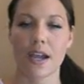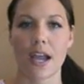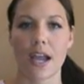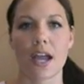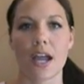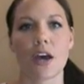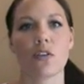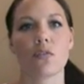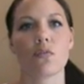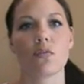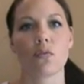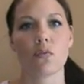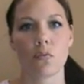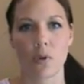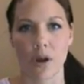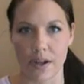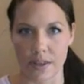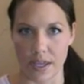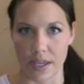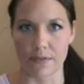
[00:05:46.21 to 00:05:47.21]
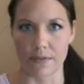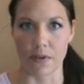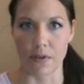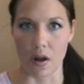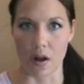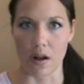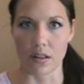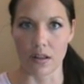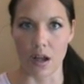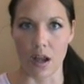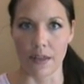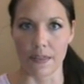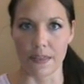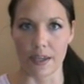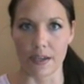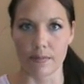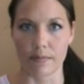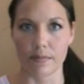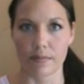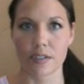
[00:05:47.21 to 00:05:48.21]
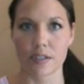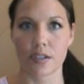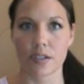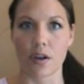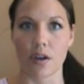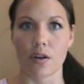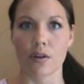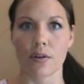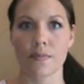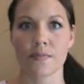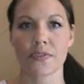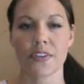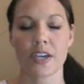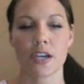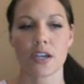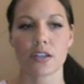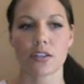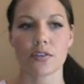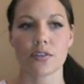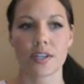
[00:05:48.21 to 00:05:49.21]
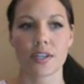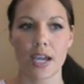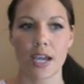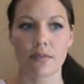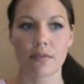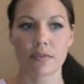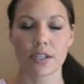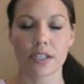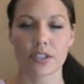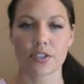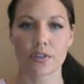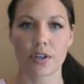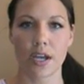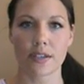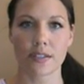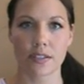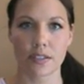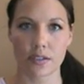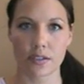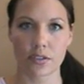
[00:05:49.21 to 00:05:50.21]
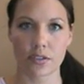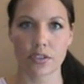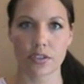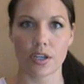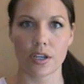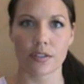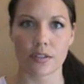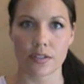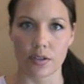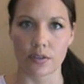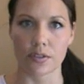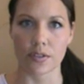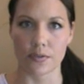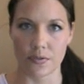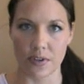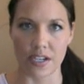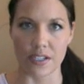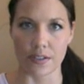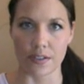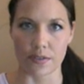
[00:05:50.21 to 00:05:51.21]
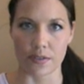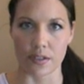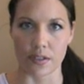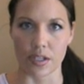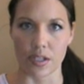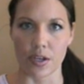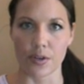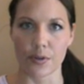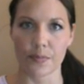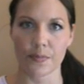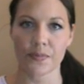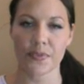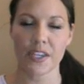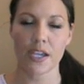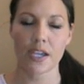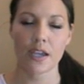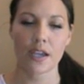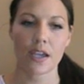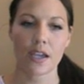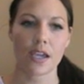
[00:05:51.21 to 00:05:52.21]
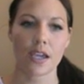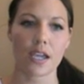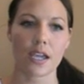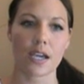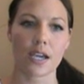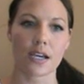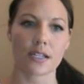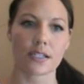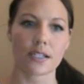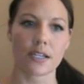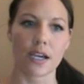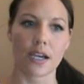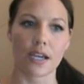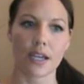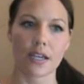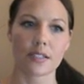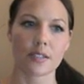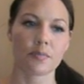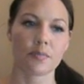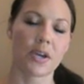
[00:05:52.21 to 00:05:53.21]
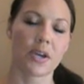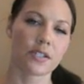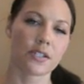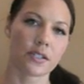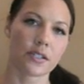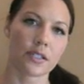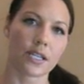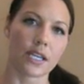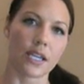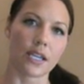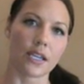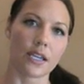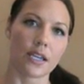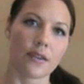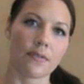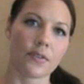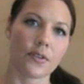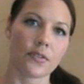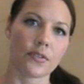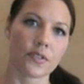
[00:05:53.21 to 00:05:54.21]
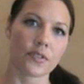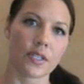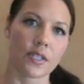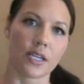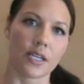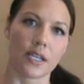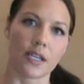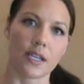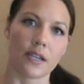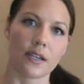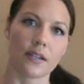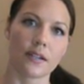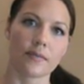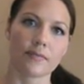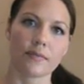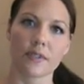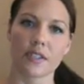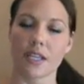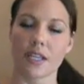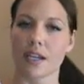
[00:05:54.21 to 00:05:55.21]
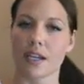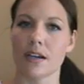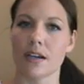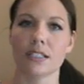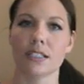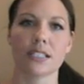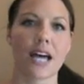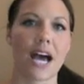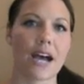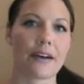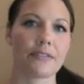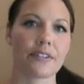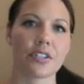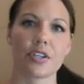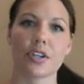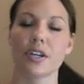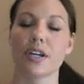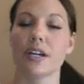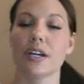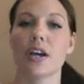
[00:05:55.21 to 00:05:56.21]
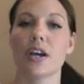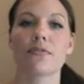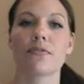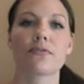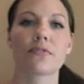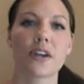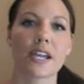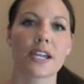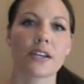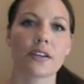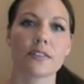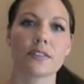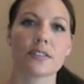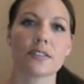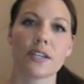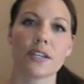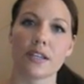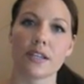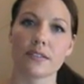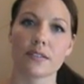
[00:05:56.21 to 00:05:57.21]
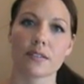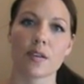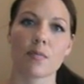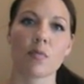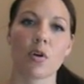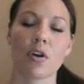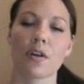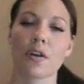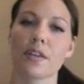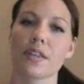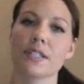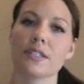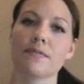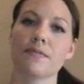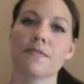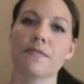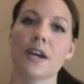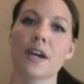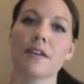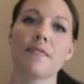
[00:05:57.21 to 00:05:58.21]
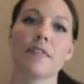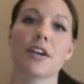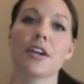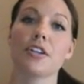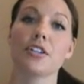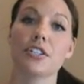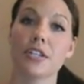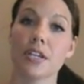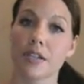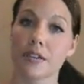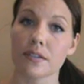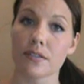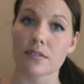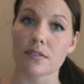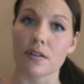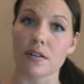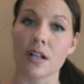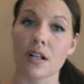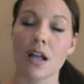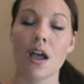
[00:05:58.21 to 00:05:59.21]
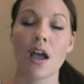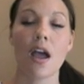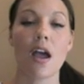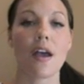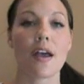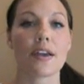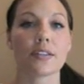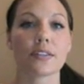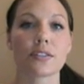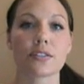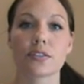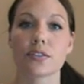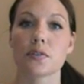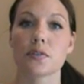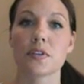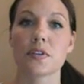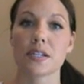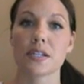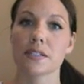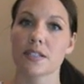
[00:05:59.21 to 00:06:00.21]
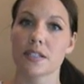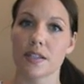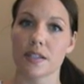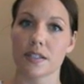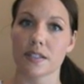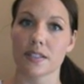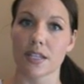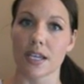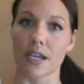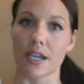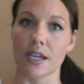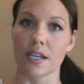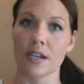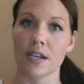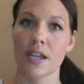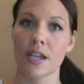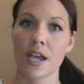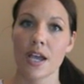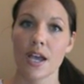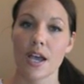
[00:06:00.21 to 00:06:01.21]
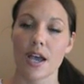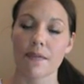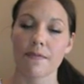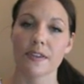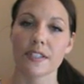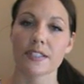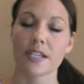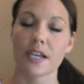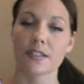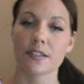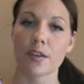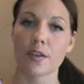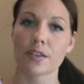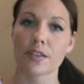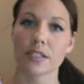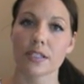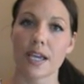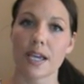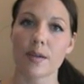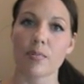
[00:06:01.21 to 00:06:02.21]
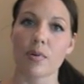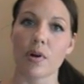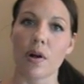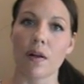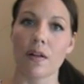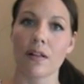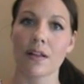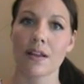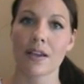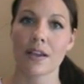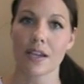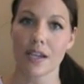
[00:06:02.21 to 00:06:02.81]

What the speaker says: and where they fall on them. So you can't really trust just those phrases alone. And especially if you see like a lavender, a frankincense, some oil that's very, very gentle and soothing to the skin. If it says on the label,